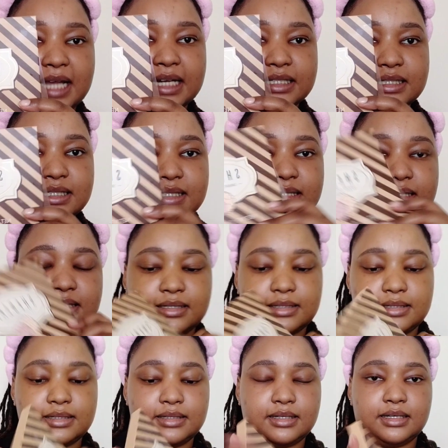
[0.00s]
palette
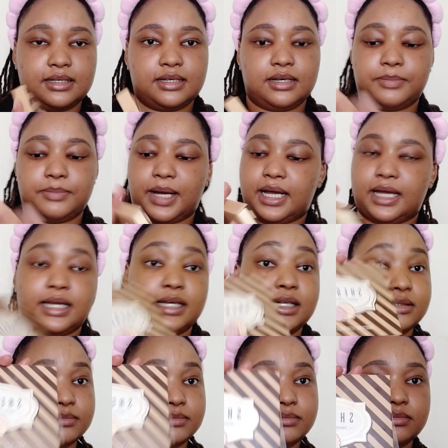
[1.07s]

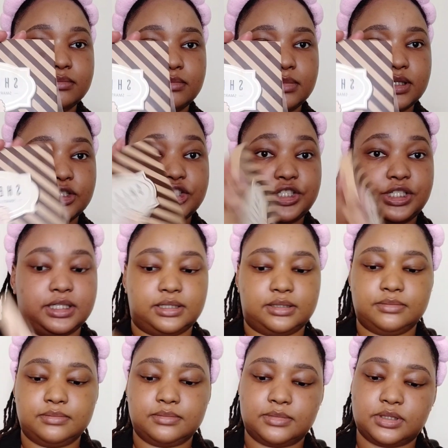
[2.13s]
by
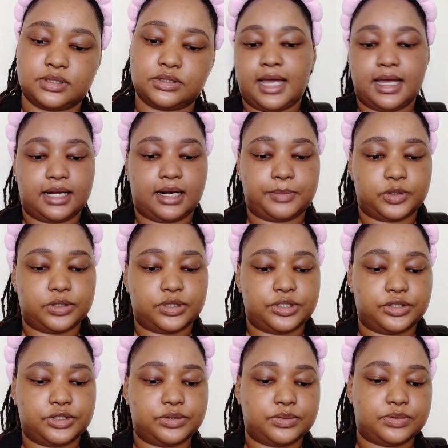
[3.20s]
Shein, and I'm
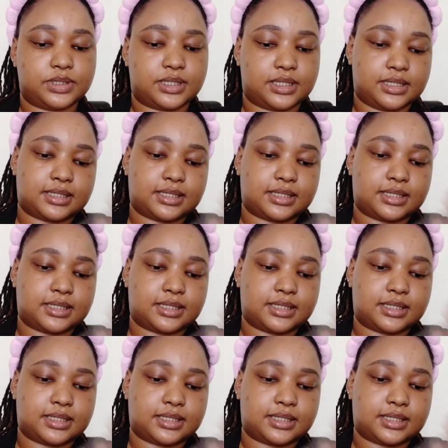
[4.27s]
gonna use